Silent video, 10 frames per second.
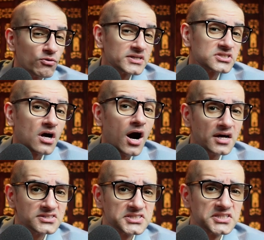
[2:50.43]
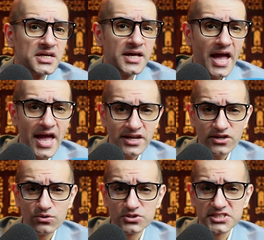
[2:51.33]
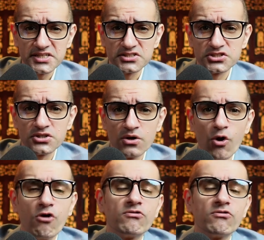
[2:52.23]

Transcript: S costs and usage over